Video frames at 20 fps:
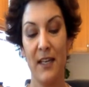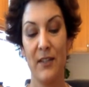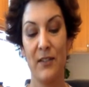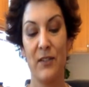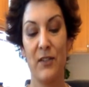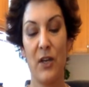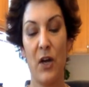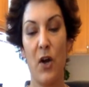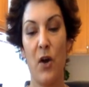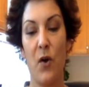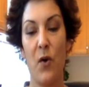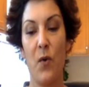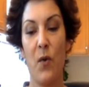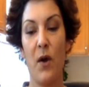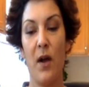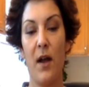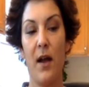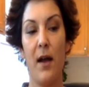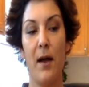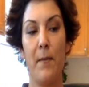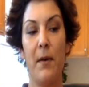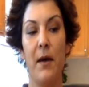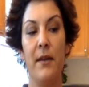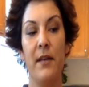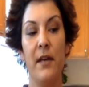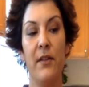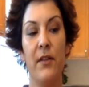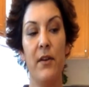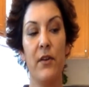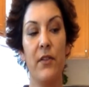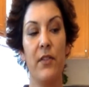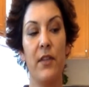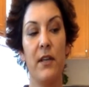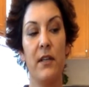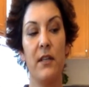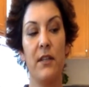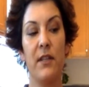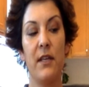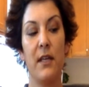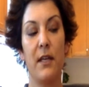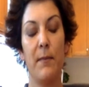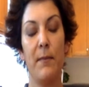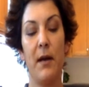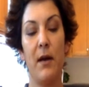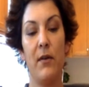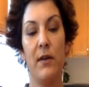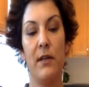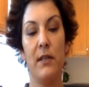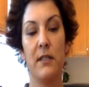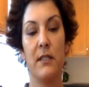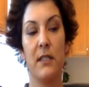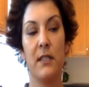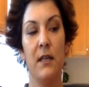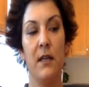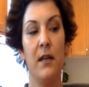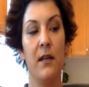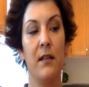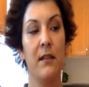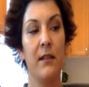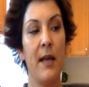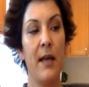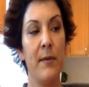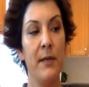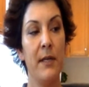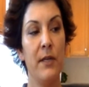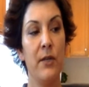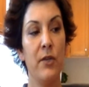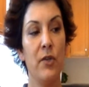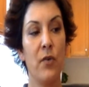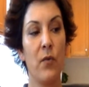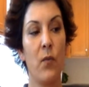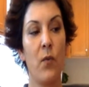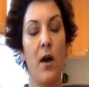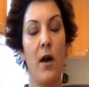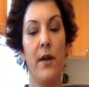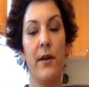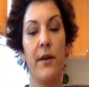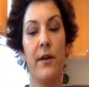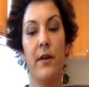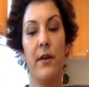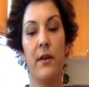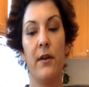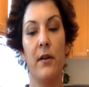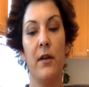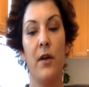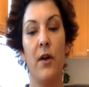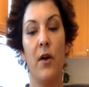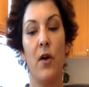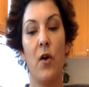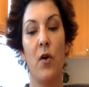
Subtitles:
So another thing to think about is lemon in your water,